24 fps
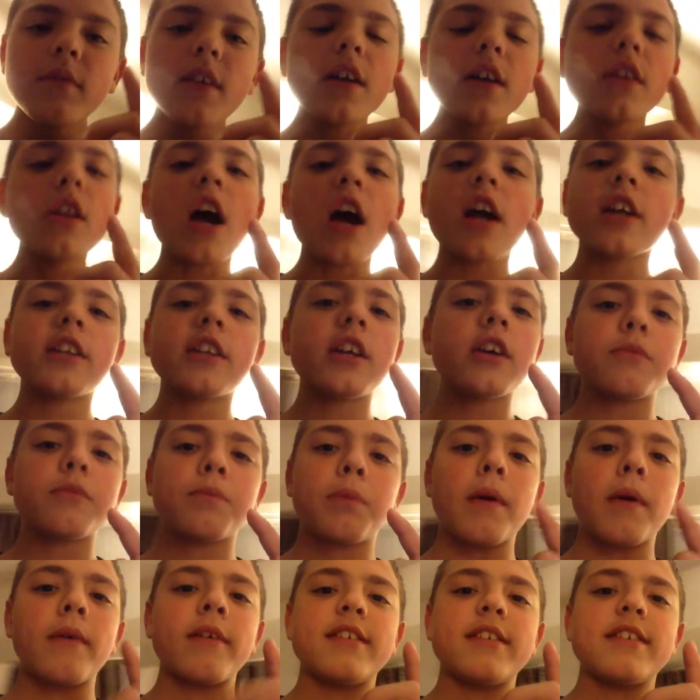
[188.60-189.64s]
Lockdown
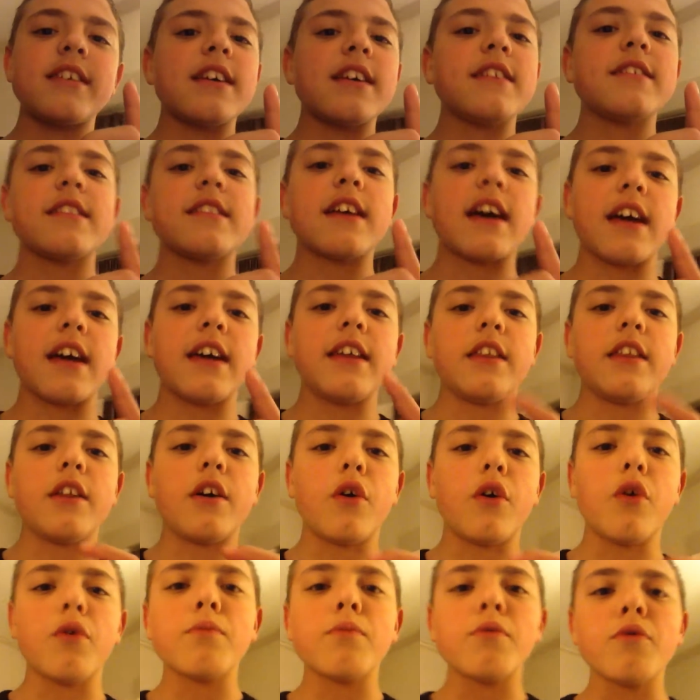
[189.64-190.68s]
probably says that in the
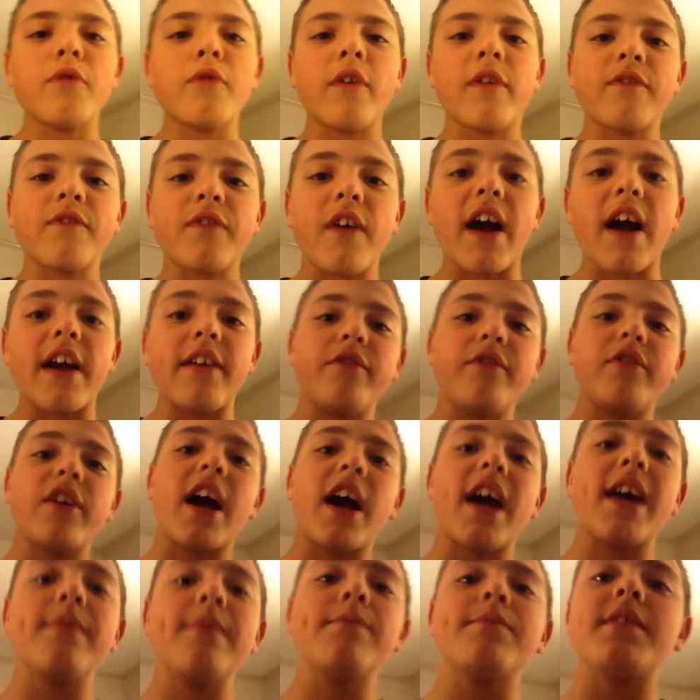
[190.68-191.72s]
whole movie 5
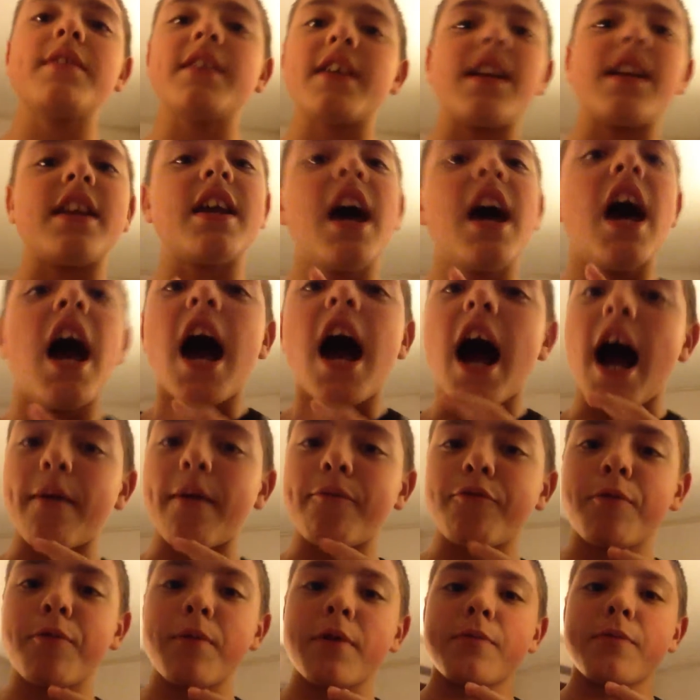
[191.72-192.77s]
times, and then
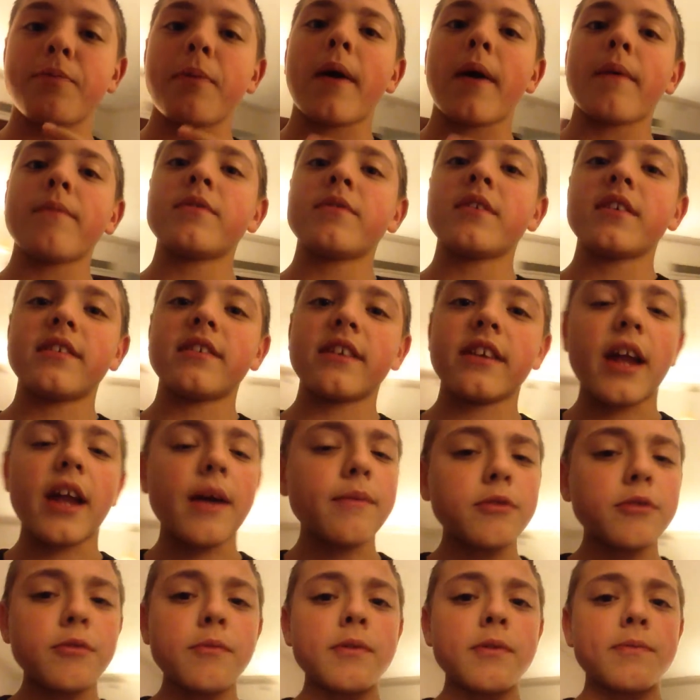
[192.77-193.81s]
Optimus Prime says, and
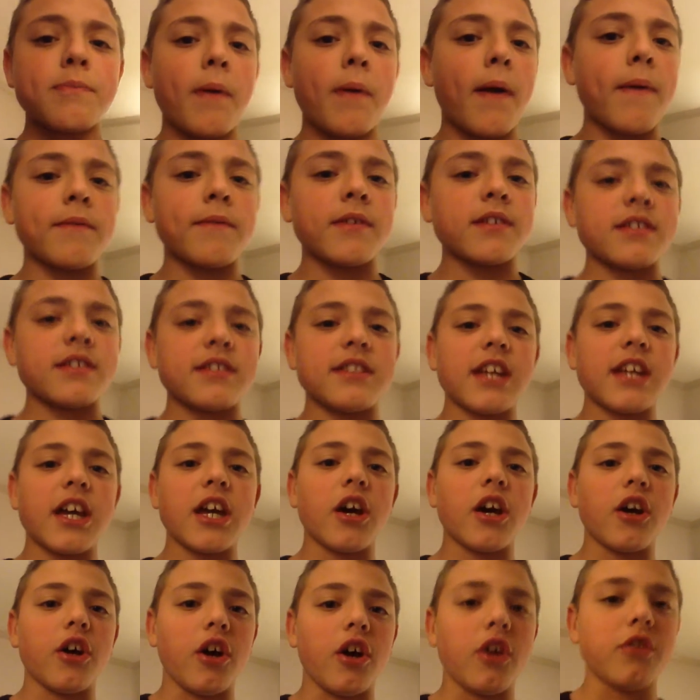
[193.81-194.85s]
Optimus Prime doesn't say
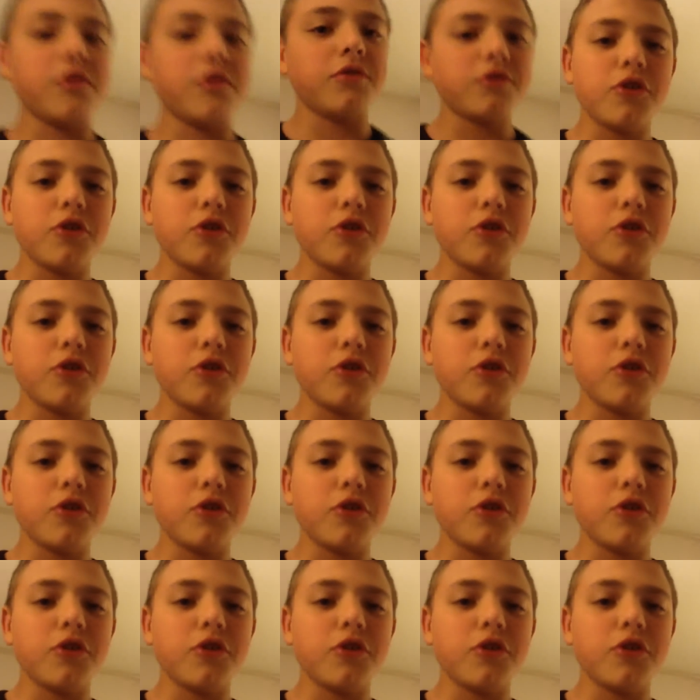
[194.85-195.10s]
a